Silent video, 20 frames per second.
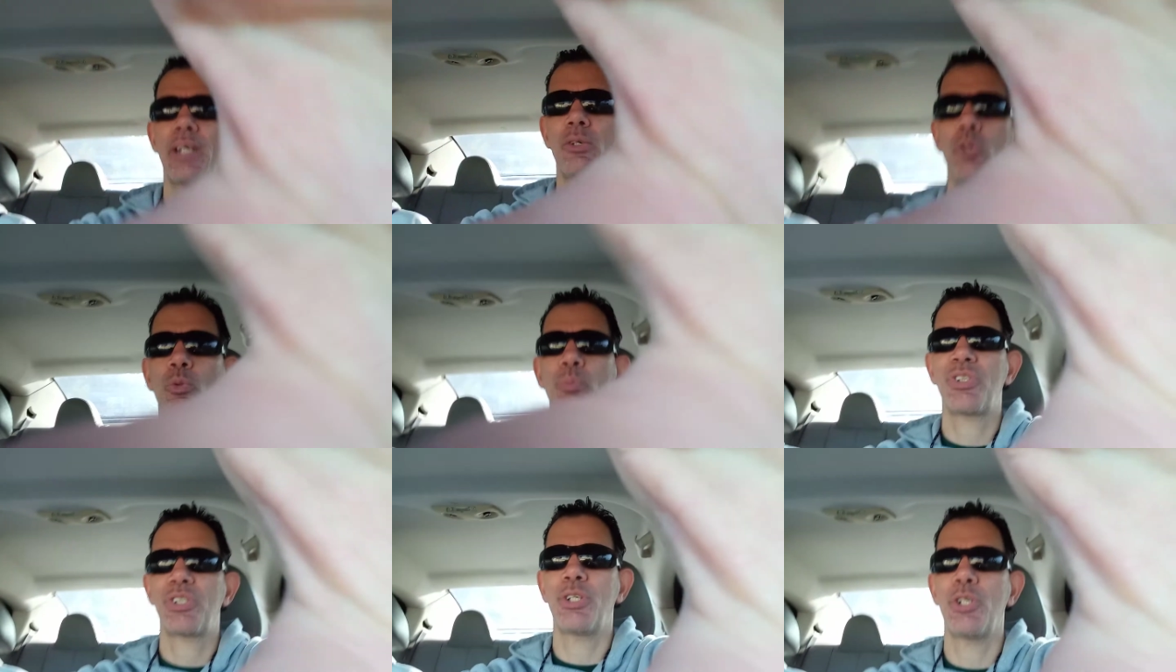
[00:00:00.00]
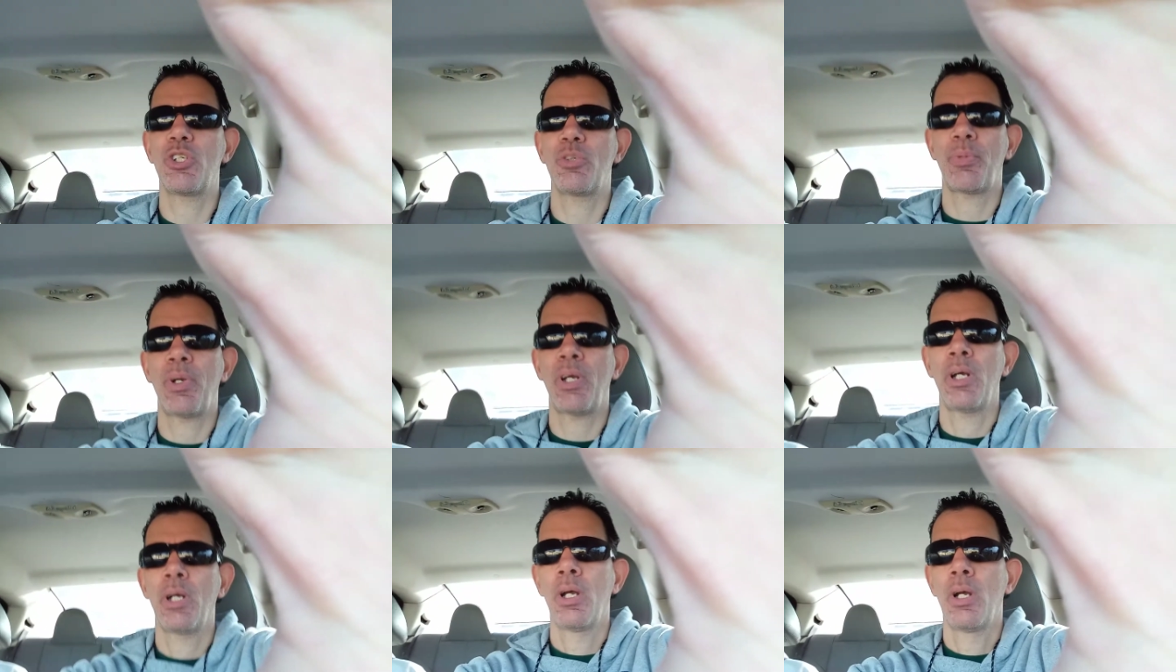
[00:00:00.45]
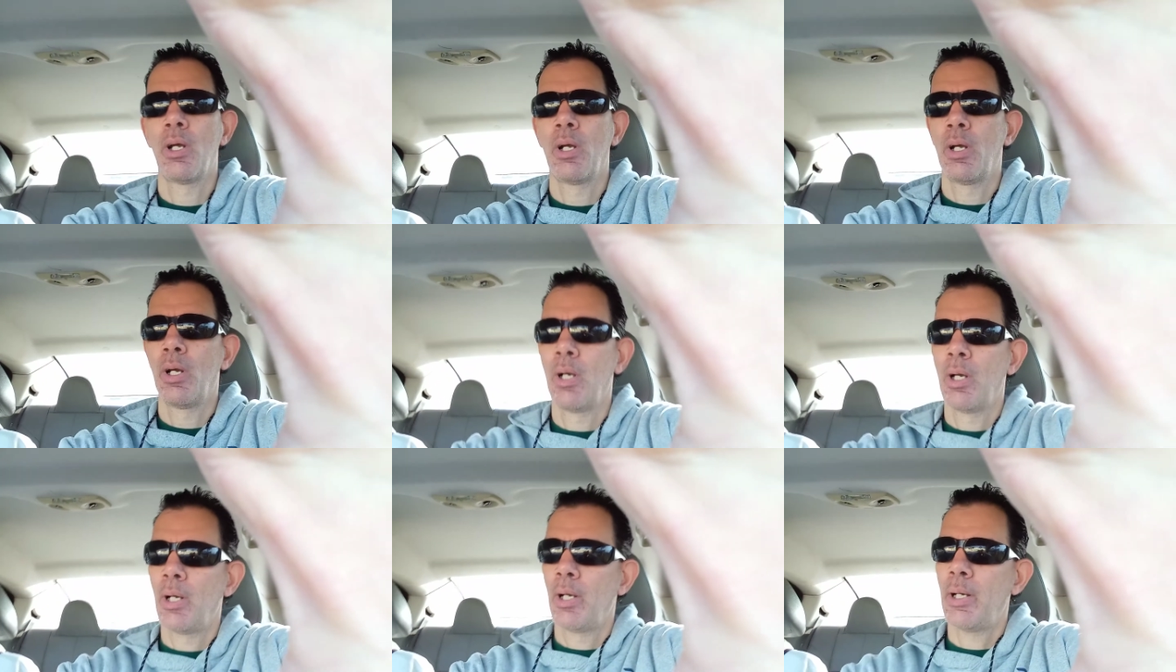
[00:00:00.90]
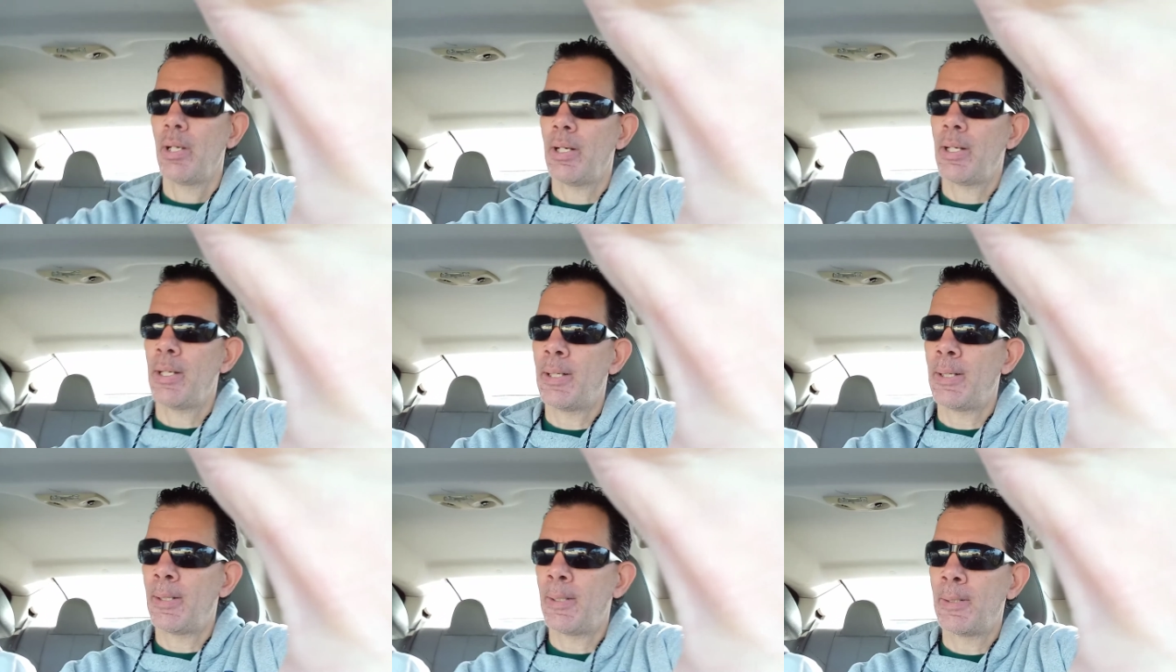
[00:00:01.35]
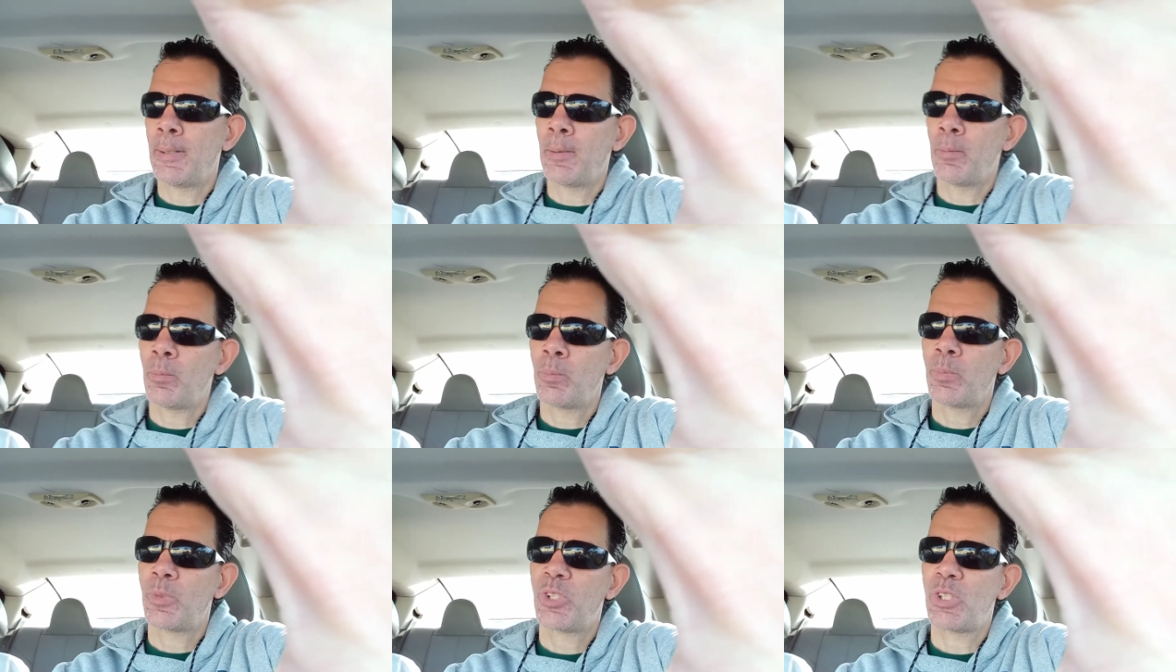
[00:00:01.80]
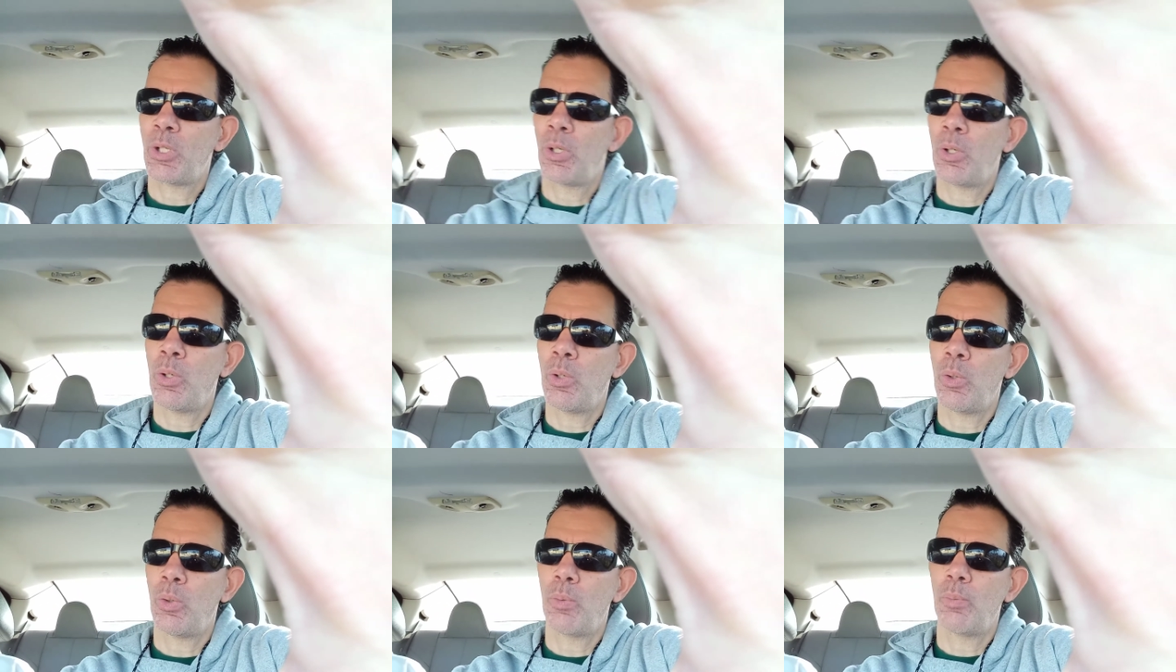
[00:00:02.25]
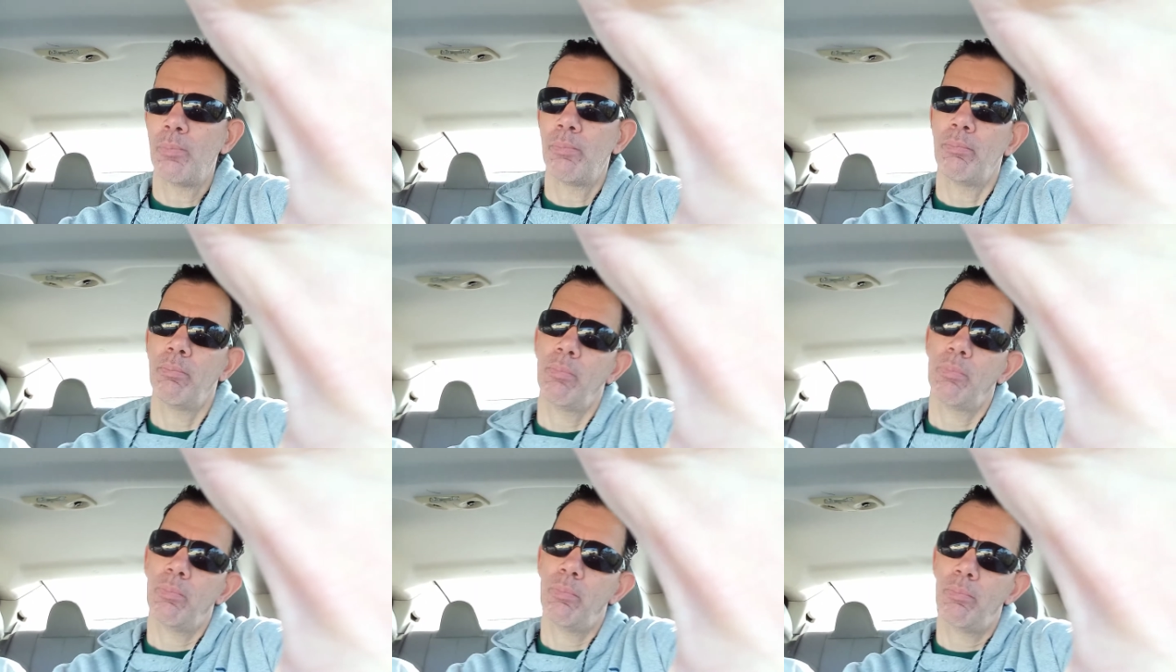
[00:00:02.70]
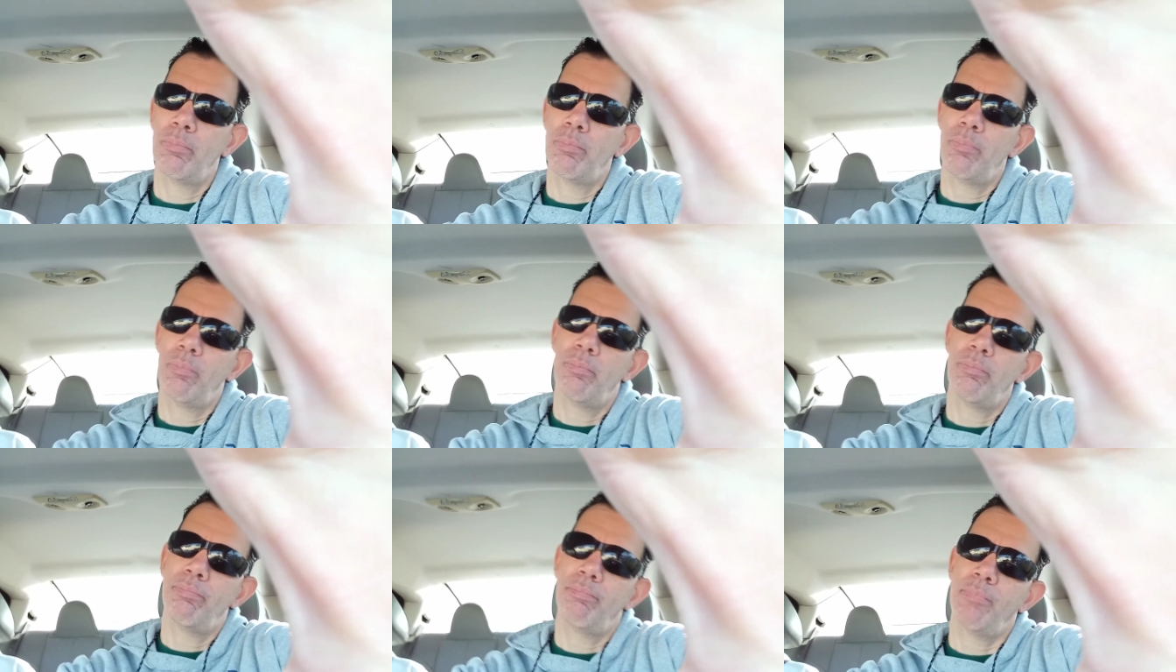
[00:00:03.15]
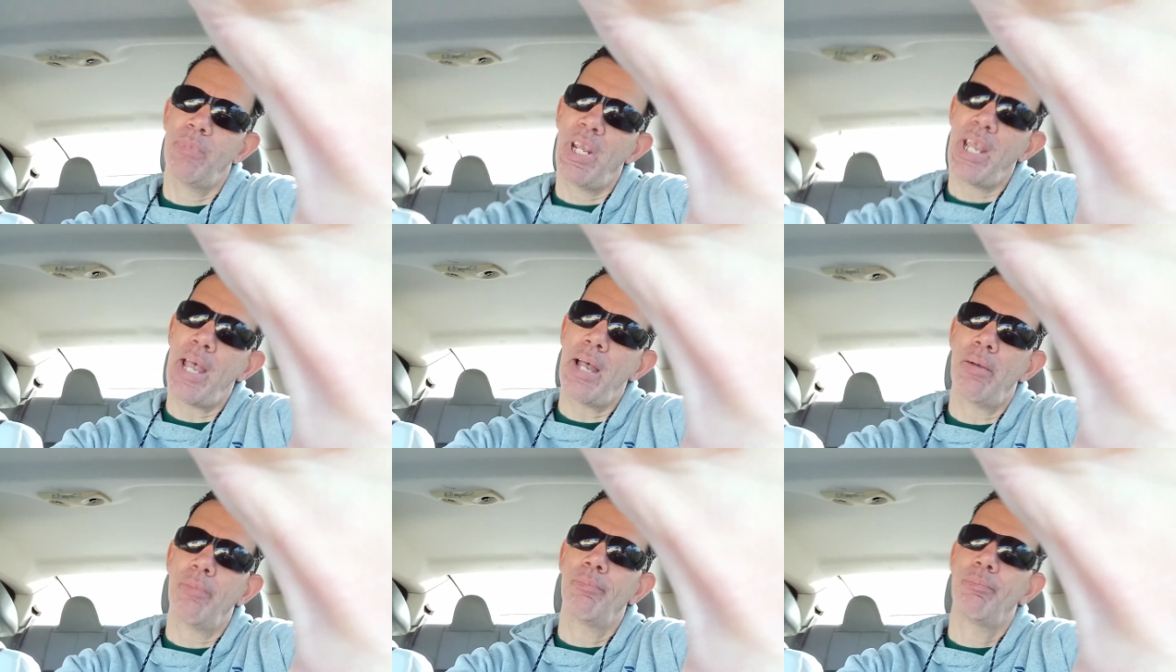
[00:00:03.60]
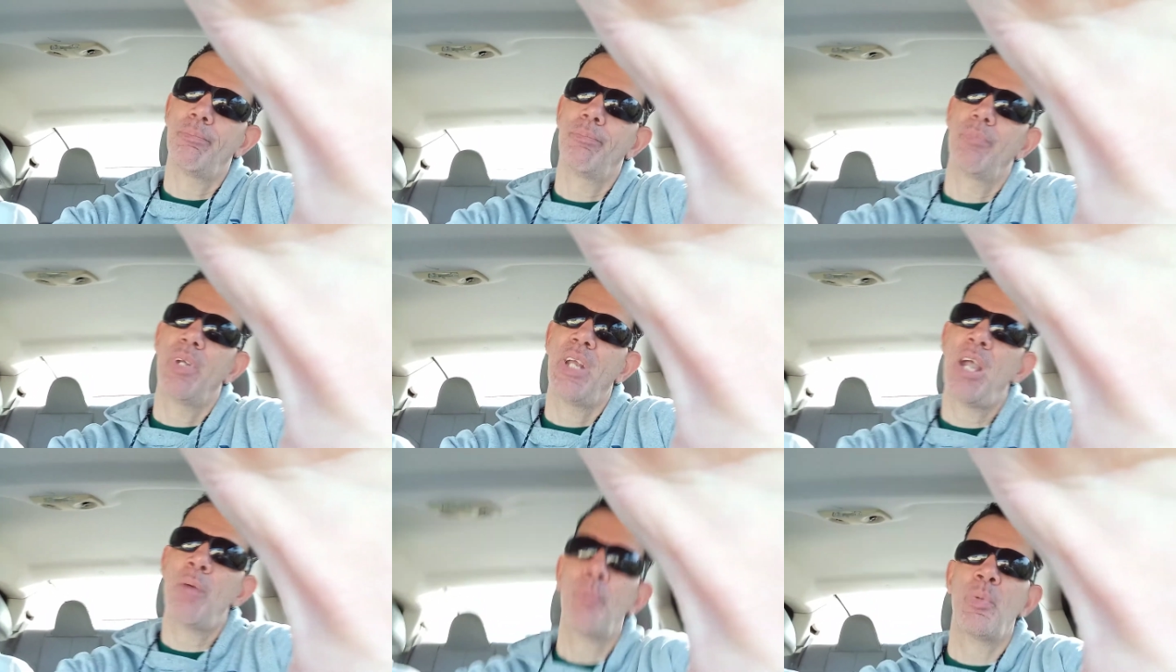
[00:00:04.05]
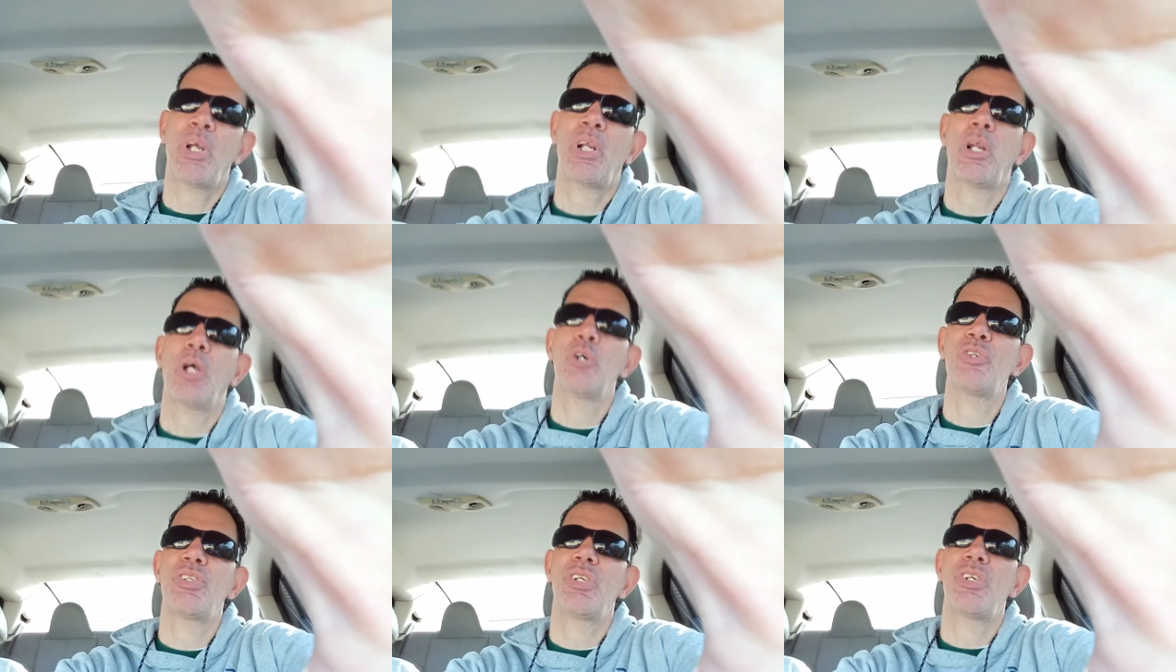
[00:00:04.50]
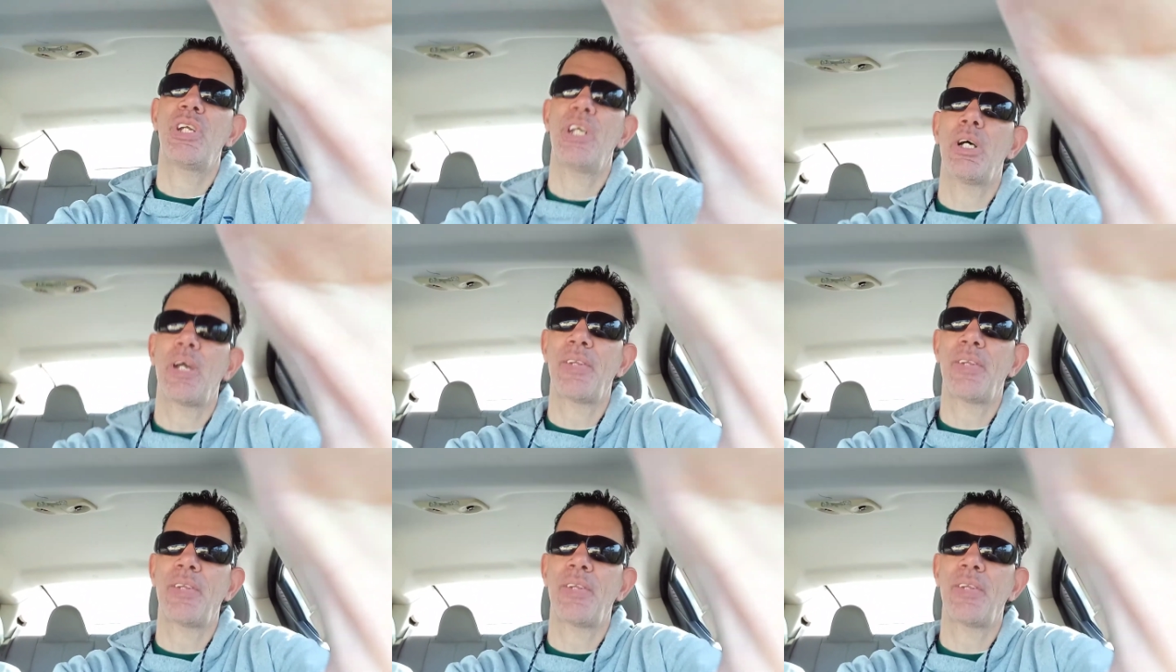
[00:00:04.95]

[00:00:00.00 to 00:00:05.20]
Oops, excuse me. Um, so, yeah. And we closed the deal.